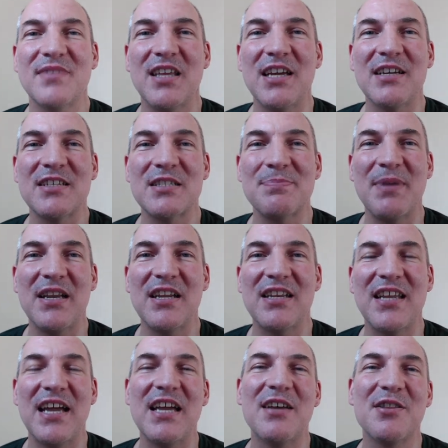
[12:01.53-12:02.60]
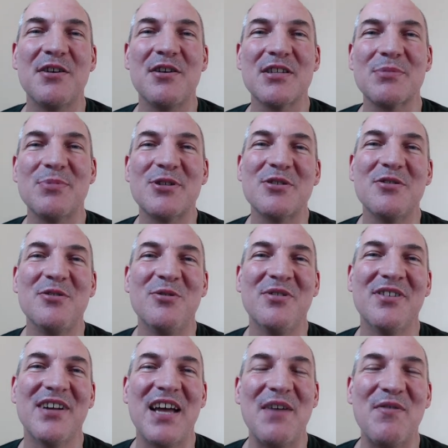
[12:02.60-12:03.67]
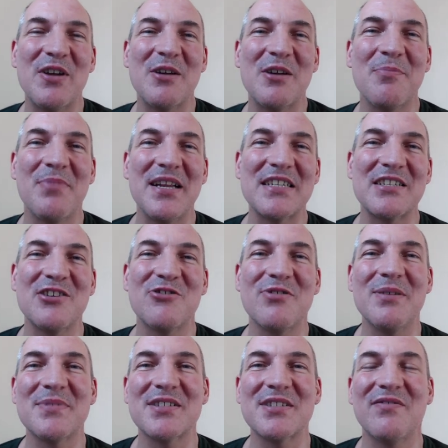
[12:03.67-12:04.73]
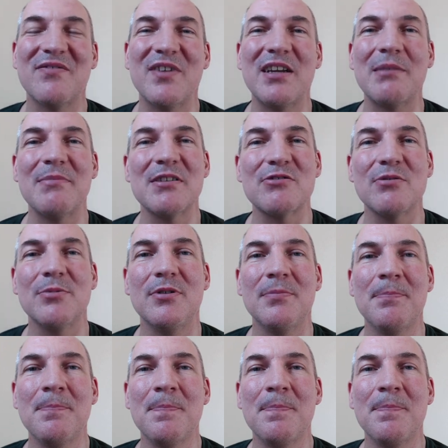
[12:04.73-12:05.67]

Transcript: spent a day at the hospital having unpleasant drips and feeling miserable.